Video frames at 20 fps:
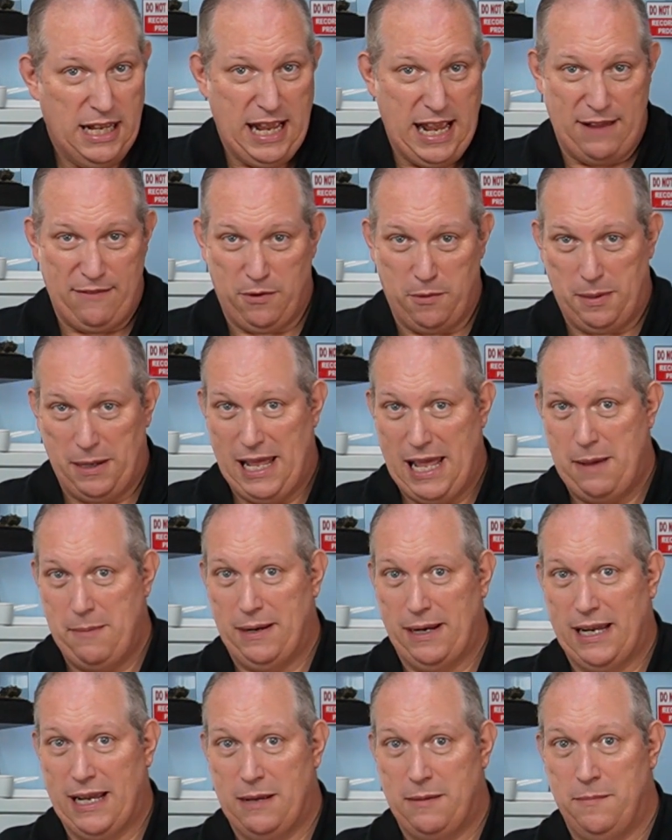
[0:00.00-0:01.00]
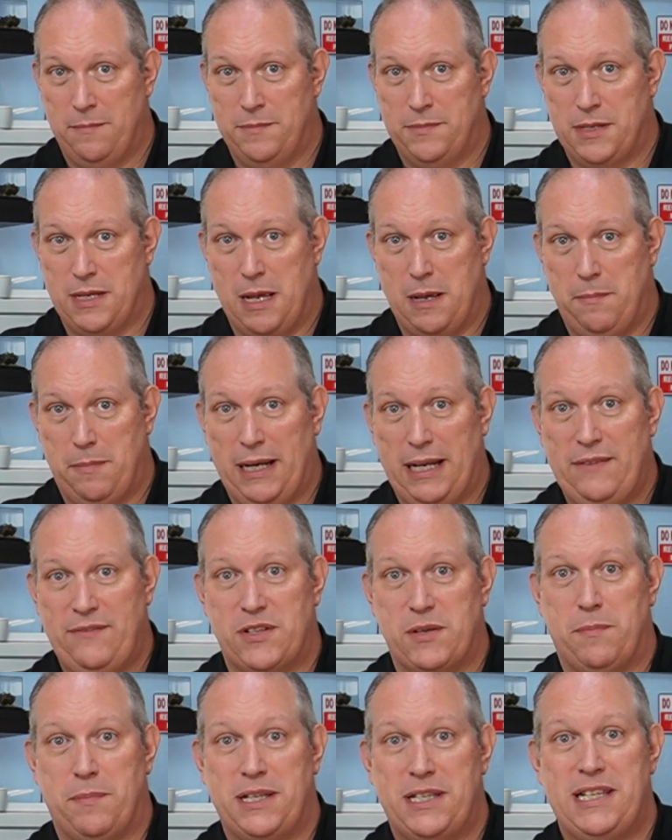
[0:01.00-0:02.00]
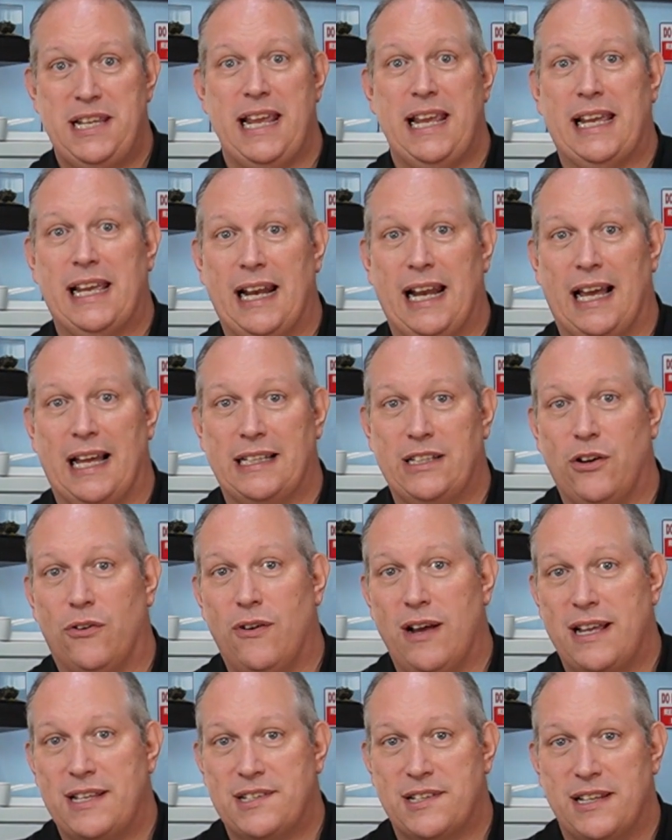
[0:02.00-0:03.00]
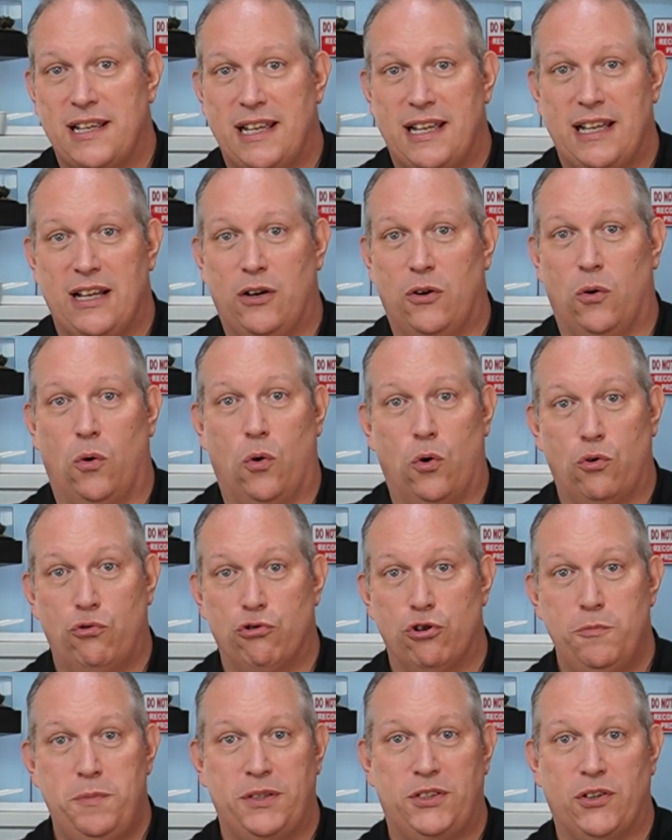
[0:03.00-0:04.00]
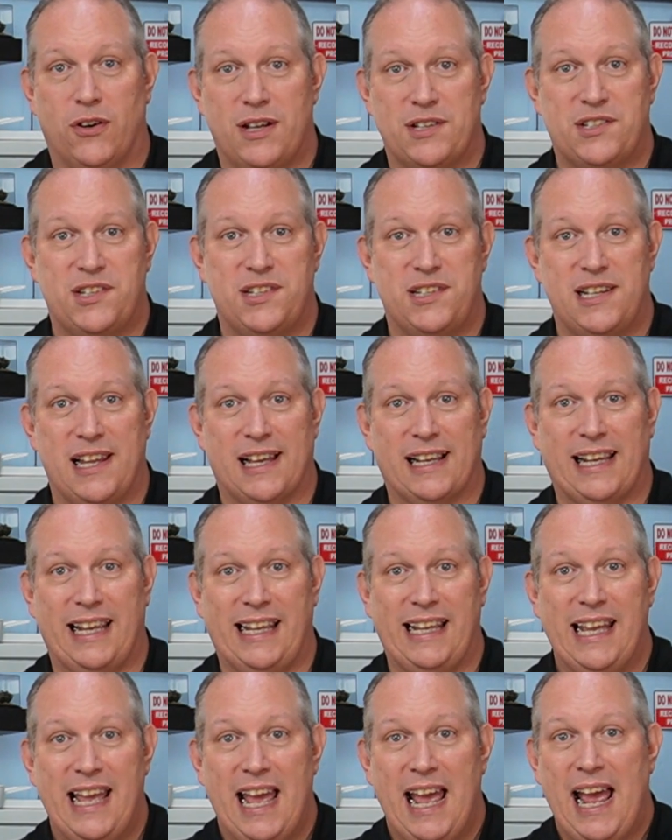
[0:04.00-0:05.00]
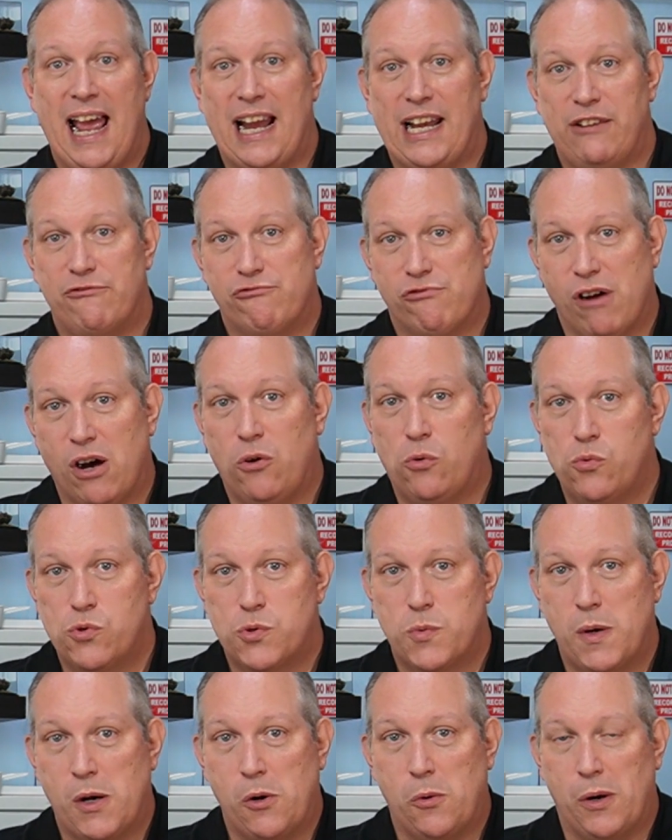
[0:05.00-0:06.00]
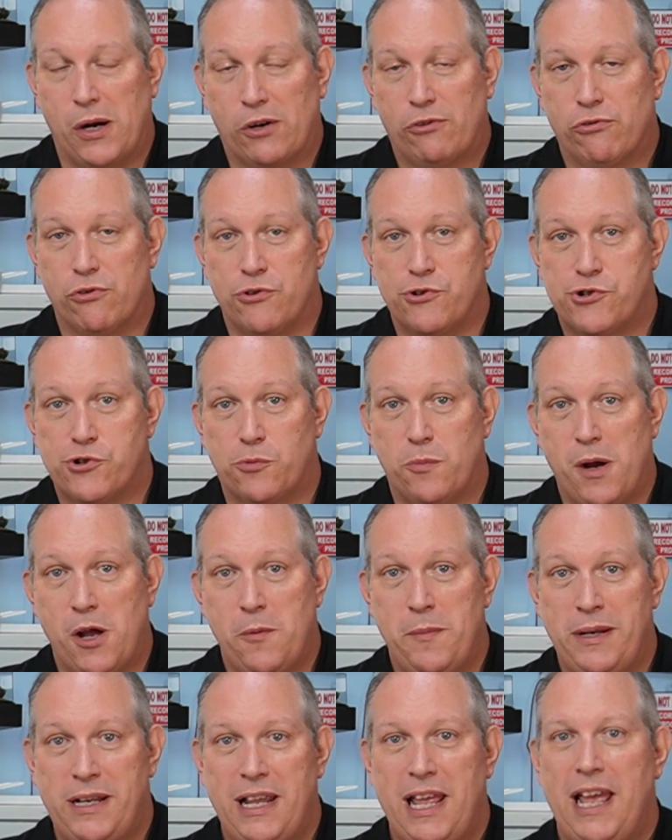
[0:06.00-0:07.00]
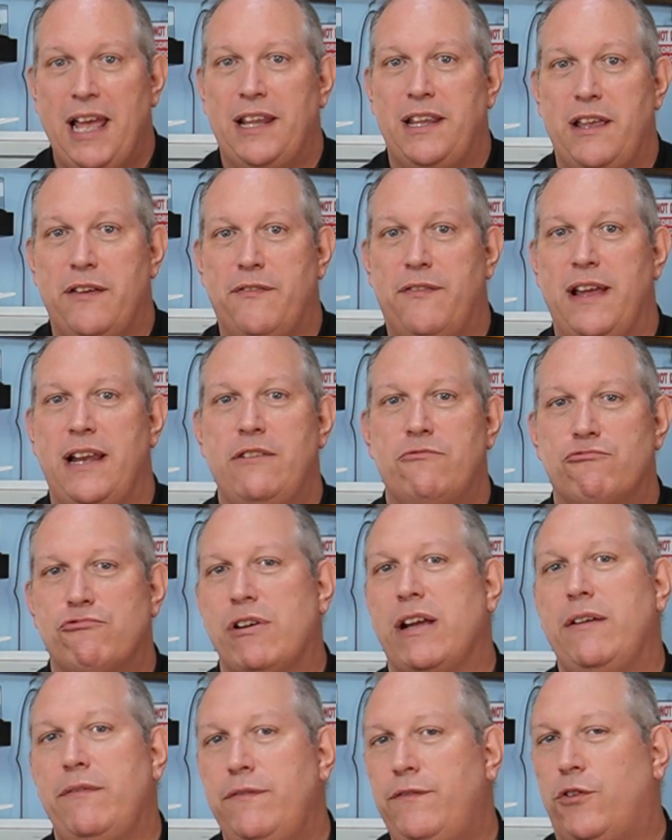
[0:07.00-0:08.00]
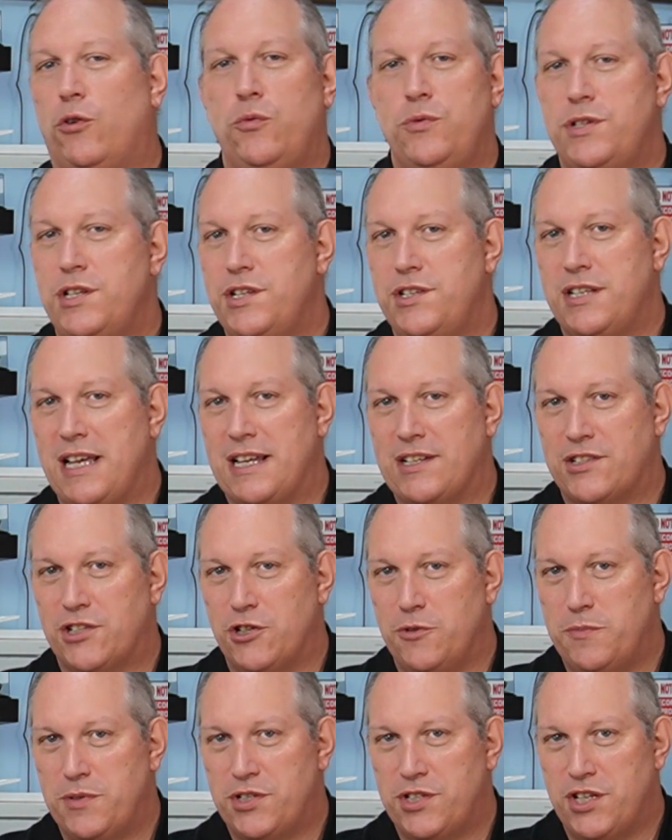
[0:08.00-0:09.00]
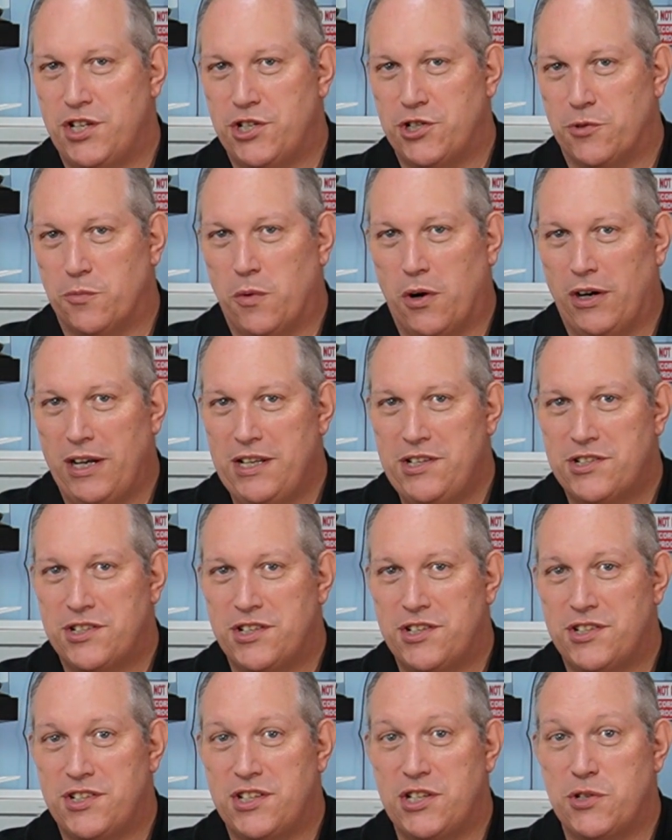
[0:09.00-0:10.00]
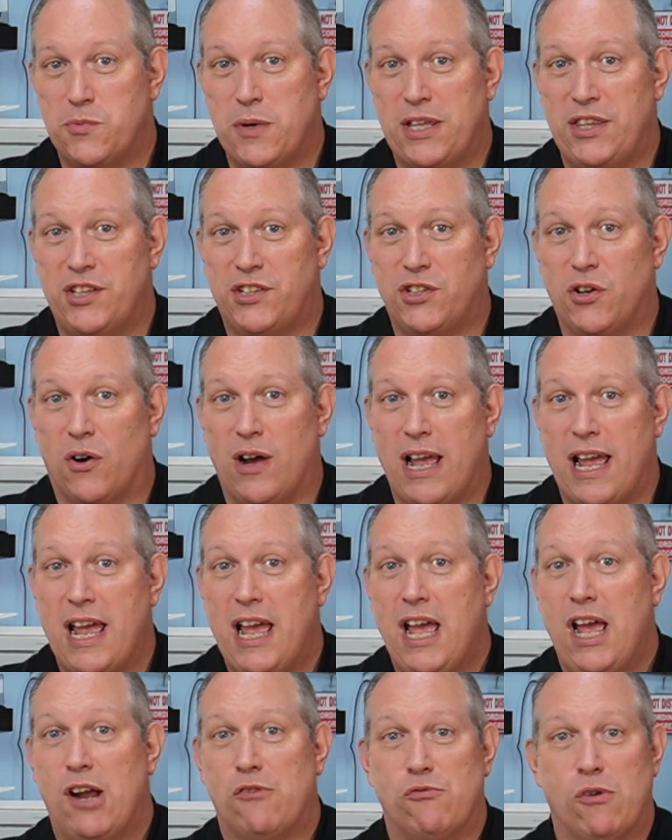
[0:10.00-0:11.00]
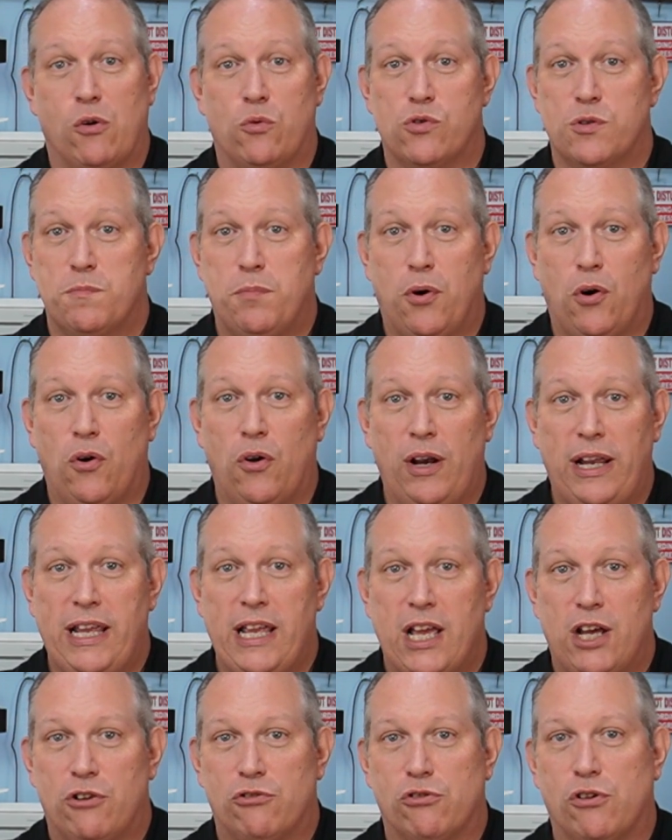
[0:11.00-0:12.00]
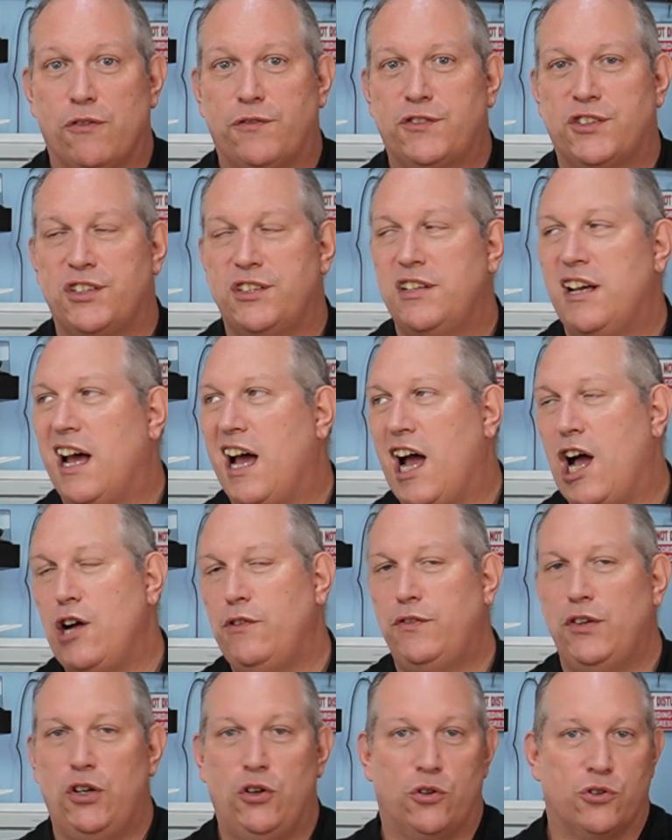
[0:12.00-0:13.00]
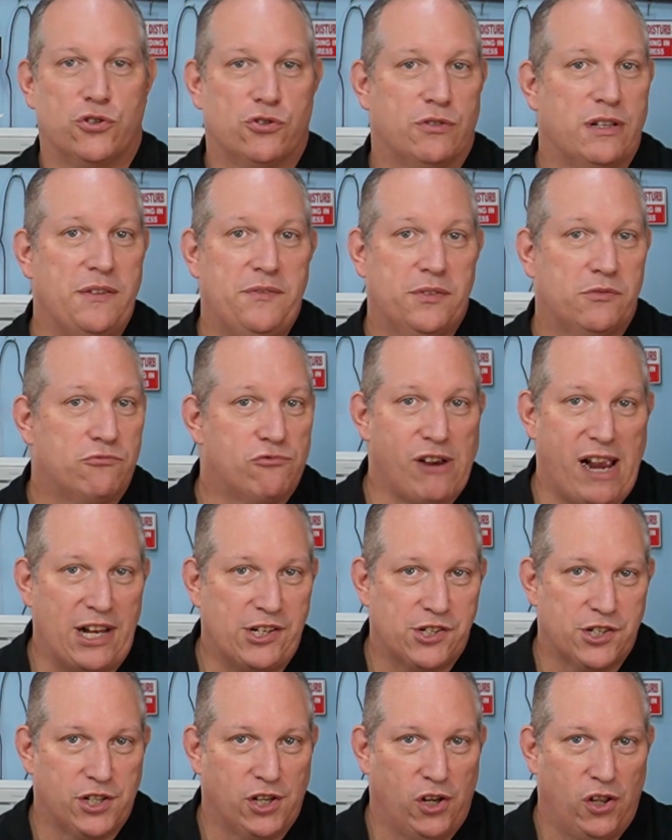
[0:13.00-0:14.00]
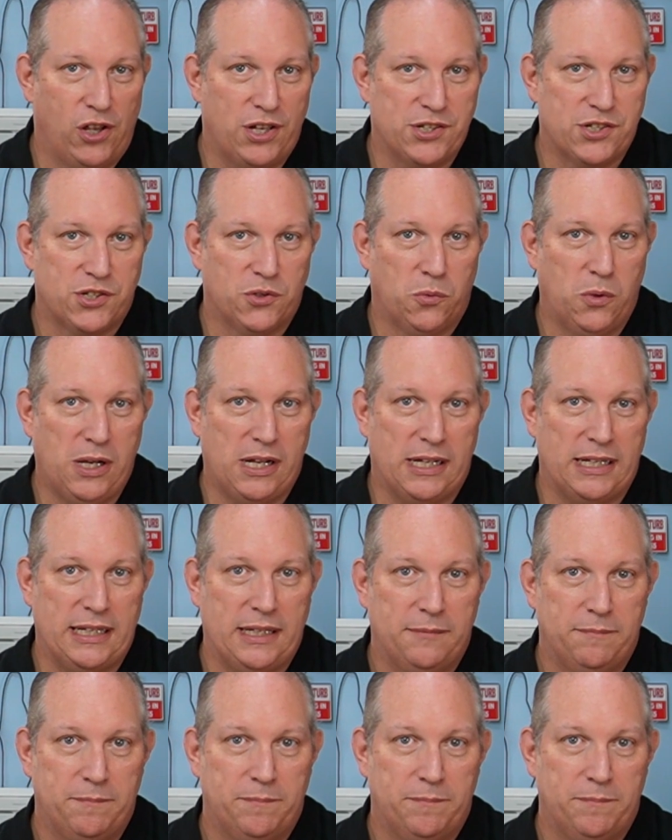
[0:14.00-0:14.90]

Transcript: If a player becomes uh, believes a particular dice or, group of dice is lucky and it rolls well at a crucial moment, the event reinforces that superstition, while instances where the die rolls poorly are often overlooked or even rationalised away.